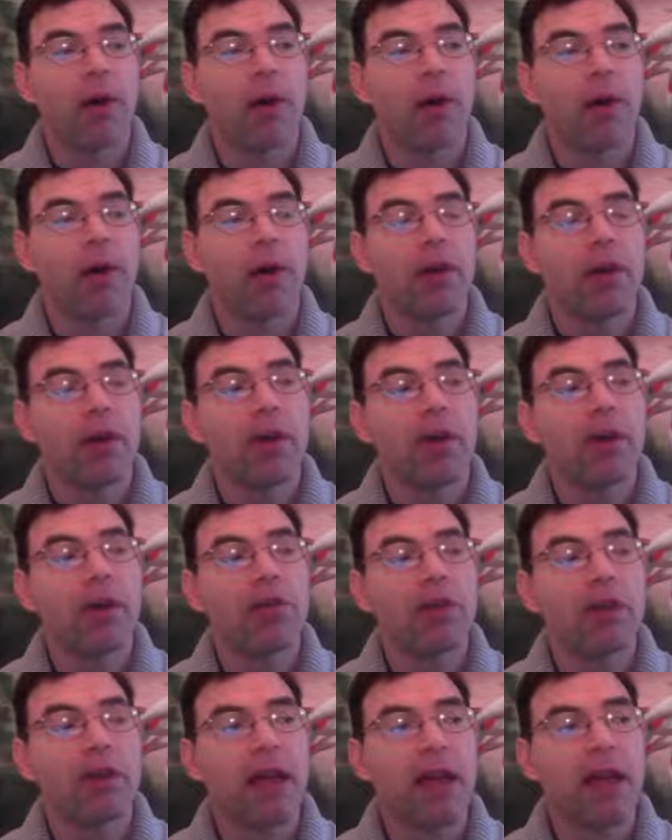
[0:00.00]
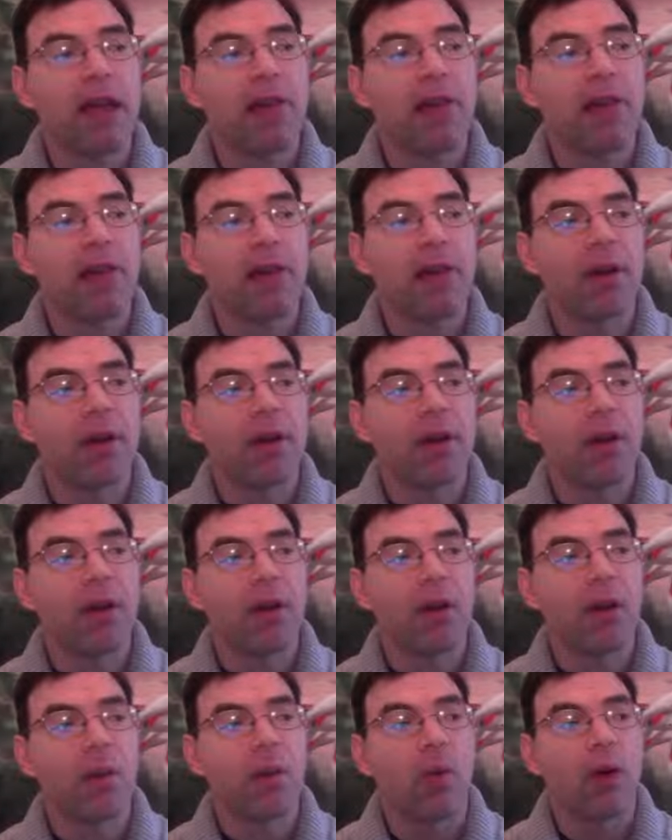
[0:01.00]
you basically have
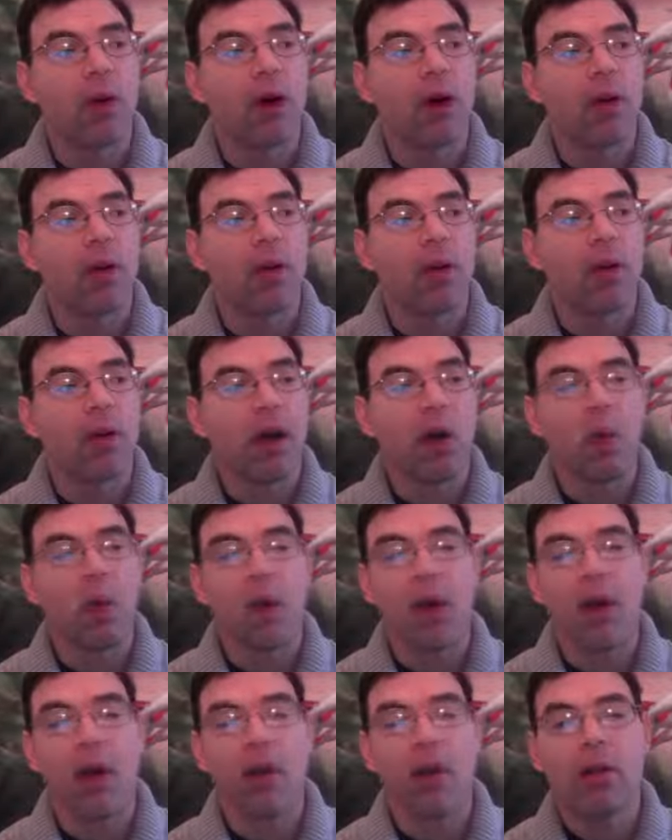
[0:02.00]
a well,